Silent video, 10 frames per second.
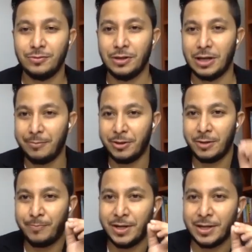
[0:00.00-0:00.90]
Let me
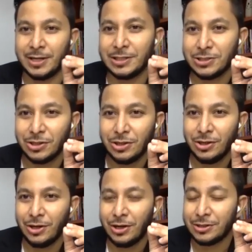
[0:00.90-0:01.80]
repeat, guys.
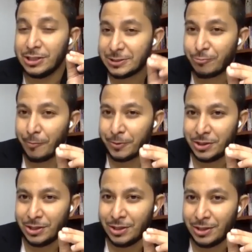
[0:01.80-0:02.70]
this
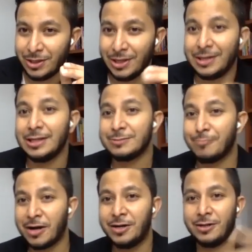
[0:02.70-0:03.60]
property in this
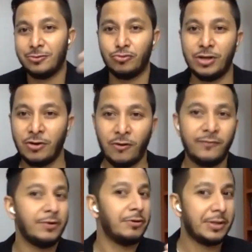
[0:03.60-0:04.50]
market today of
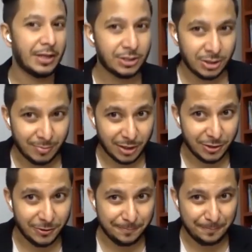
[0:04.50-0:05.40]
a recession market,